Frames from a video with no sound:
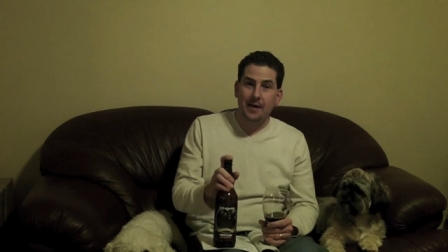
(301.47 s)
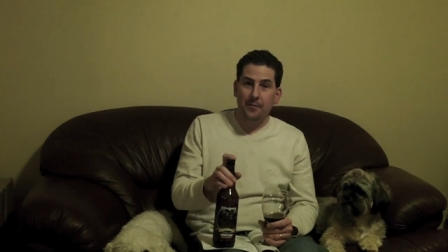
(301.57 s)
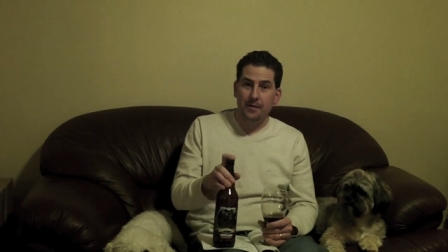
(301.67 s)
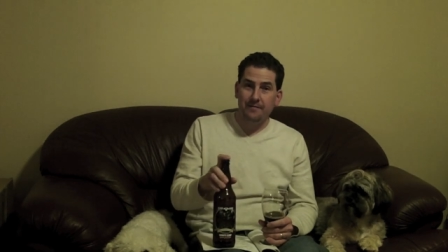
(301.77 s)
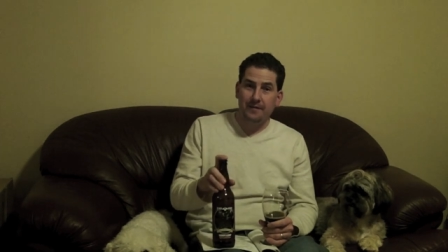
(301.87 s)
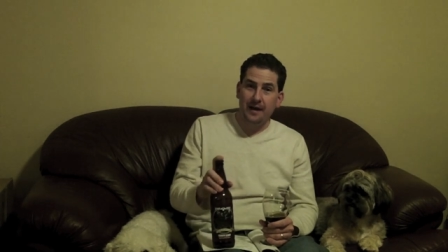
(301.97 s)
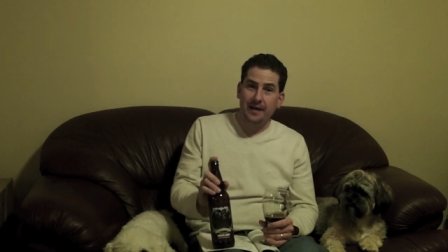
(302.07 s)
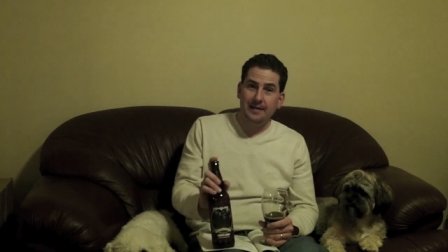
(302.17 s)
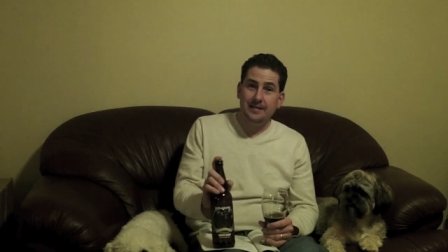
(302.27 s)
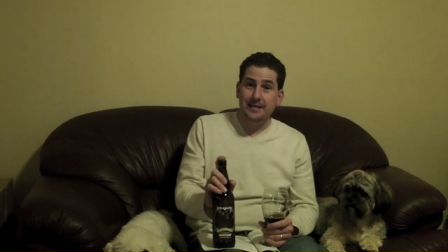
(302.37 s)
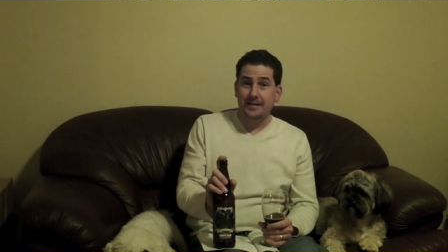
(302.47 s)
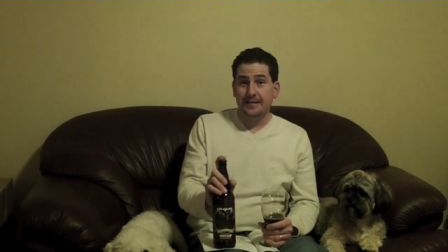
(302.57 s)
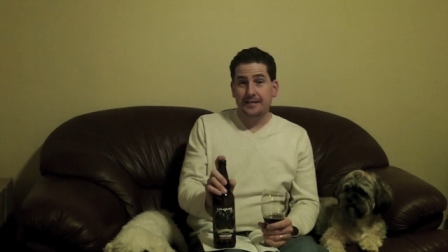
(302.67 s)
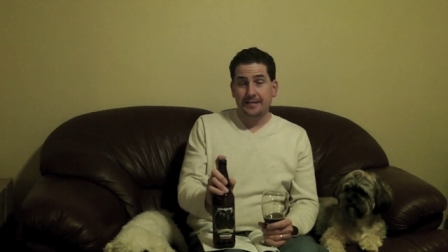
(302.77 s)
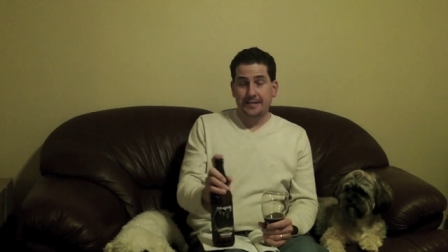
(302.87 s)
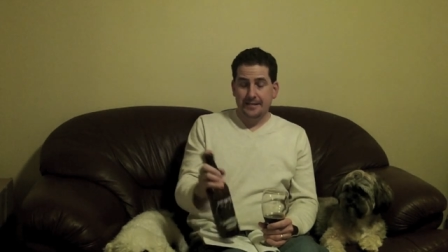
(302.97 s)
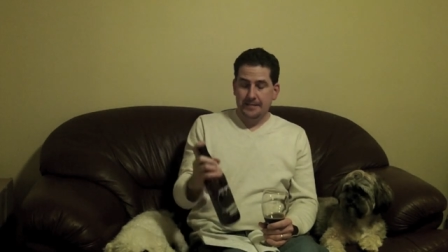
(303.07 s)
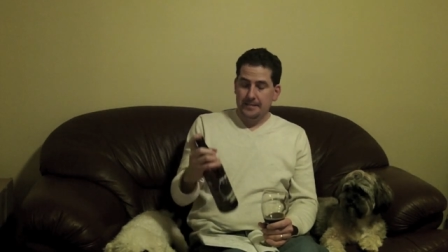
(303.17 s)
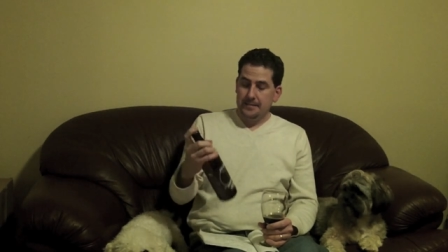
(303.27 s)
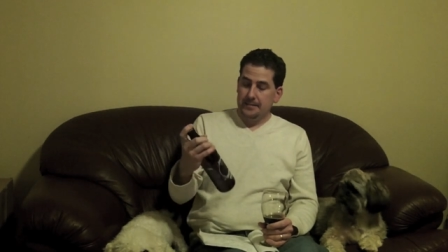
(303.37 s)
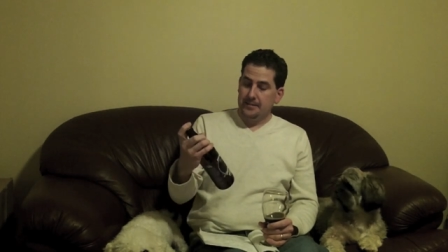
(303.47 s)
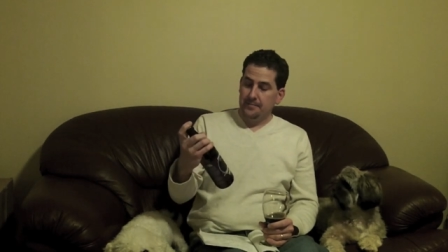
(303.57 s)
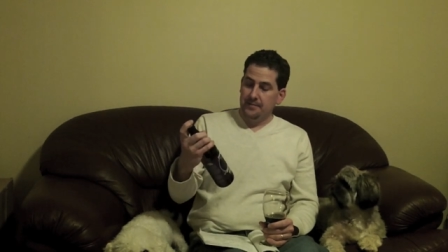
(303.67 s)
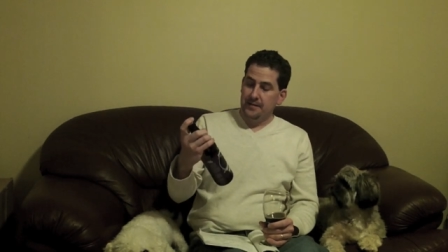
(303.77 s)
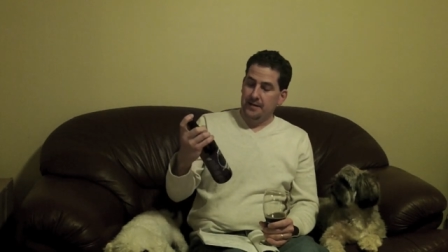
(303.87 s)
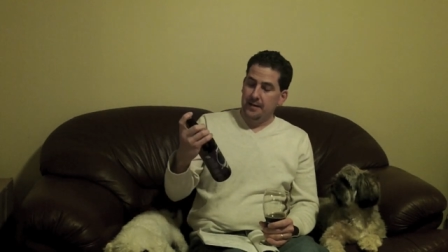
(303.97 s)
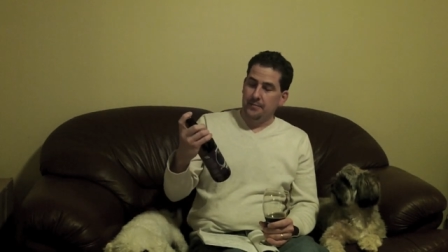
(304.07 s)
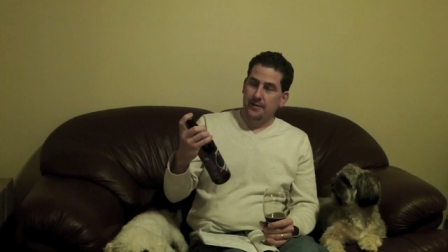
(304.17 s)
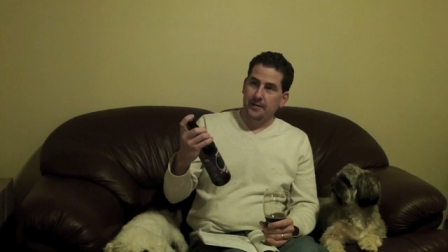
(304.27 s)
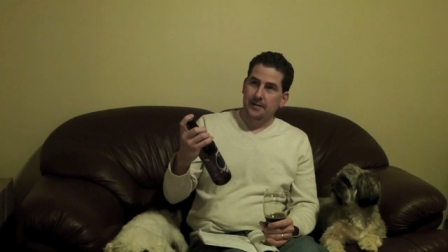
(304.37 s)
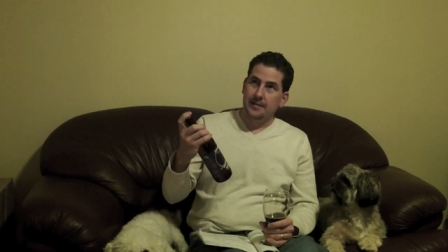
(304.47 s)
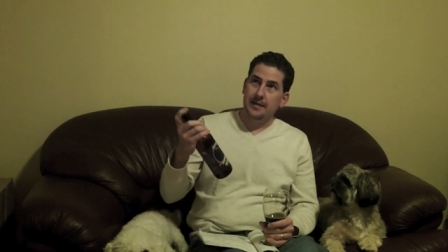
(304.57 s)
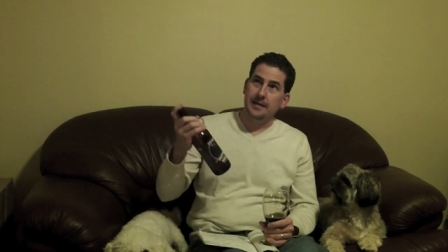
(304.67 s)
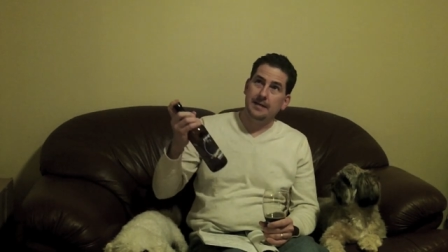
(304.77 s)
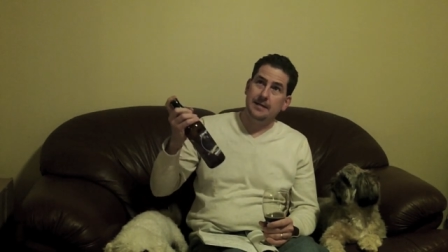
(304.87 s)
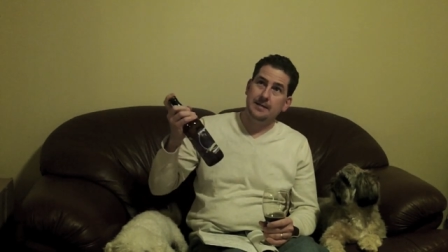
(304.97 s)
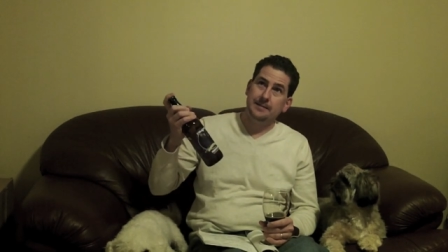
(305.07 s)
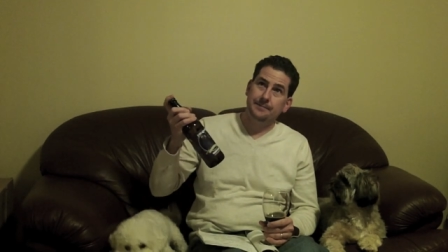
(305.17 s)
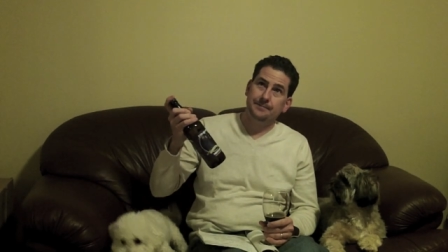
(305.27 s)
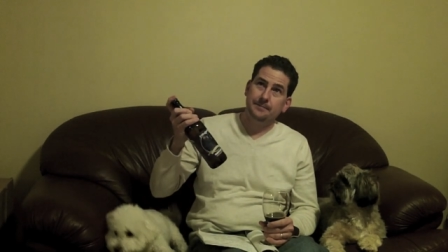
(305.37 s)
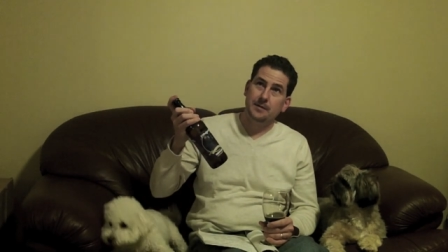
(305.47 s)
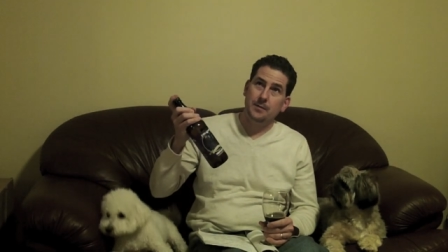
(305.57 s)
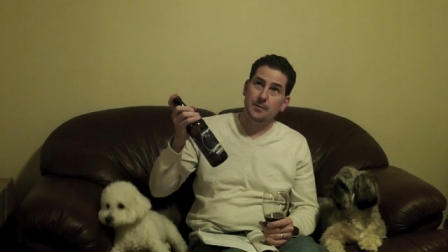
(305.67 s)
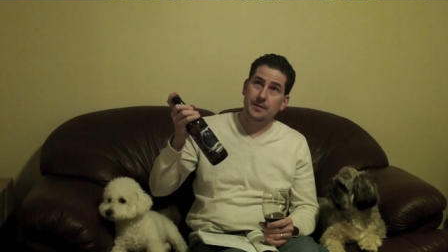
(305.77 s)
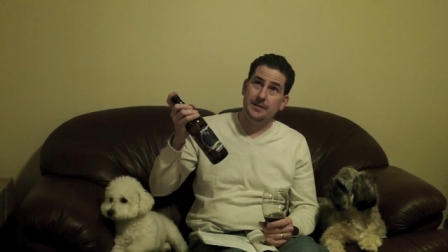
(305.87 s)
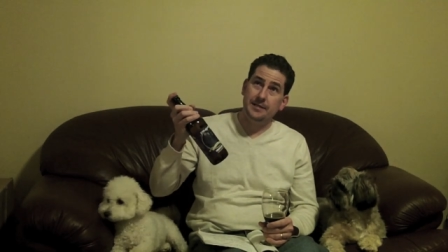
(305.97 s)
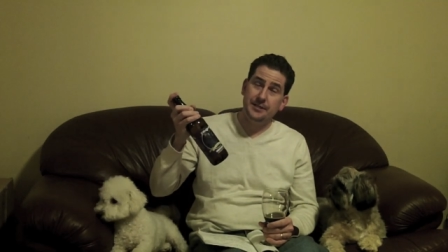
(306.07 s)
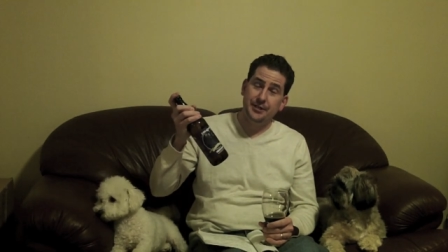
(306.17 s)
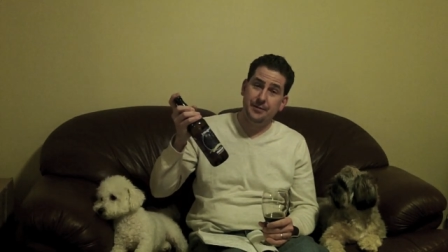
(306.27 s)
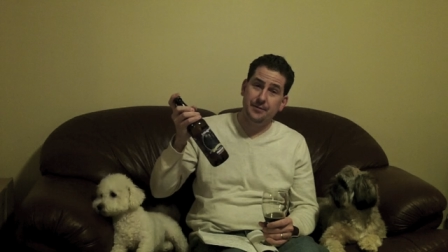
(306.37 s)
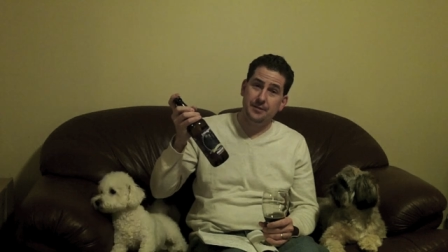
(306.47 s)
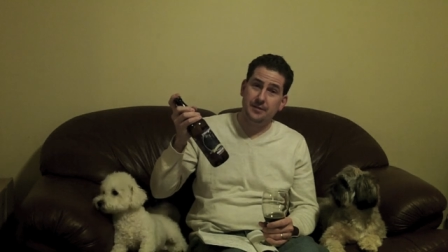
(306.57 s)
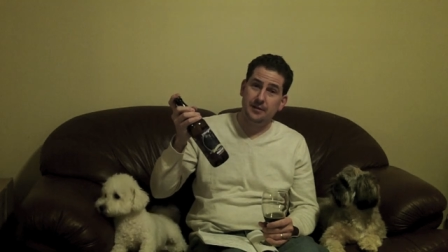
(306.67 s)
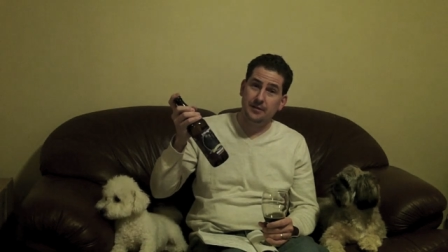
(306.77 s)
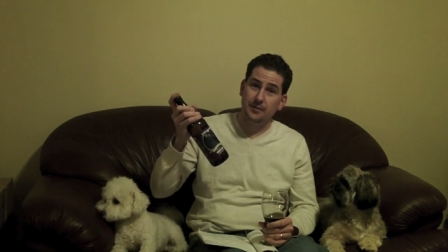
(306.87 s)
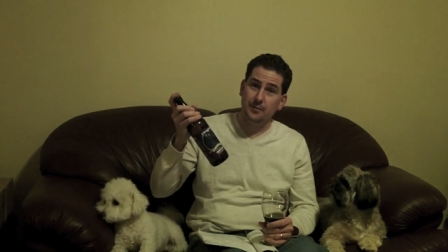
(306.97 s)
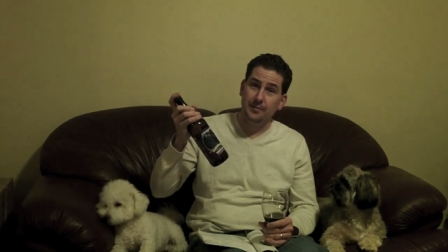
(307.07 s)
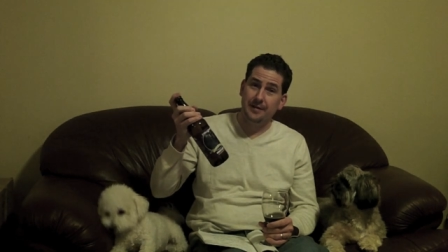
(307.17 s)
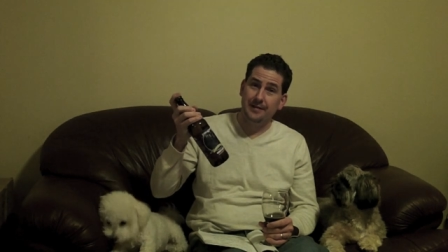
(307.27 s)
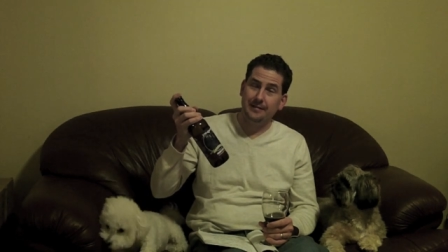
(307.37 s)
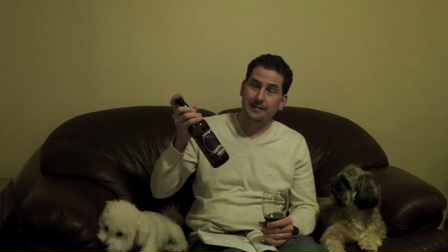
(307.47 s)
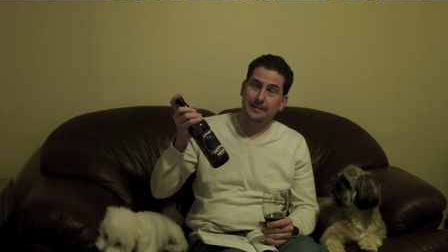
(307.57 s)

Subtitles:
We've got something I brought when DJ was a little bit